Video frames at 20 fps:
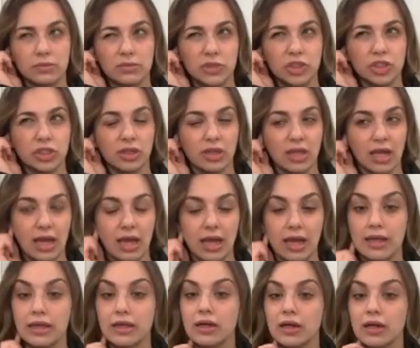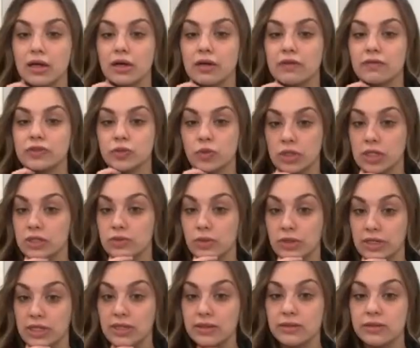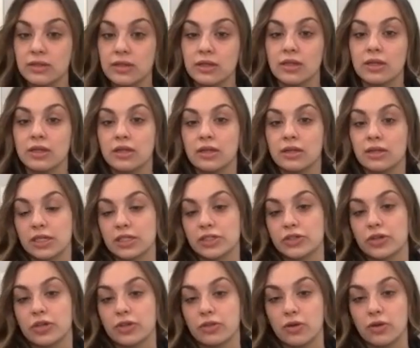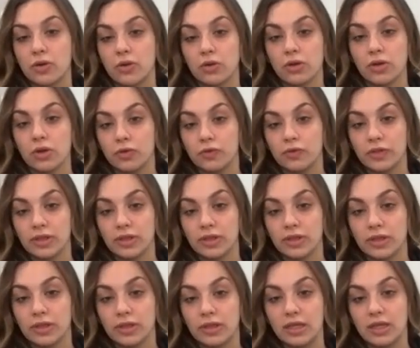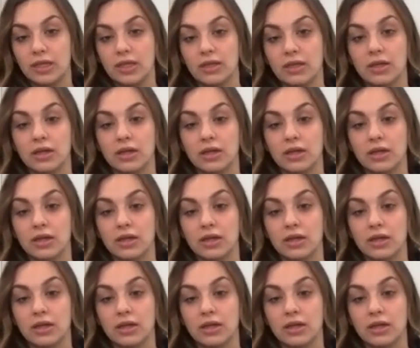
July of 2020, like during the whole COVID thing.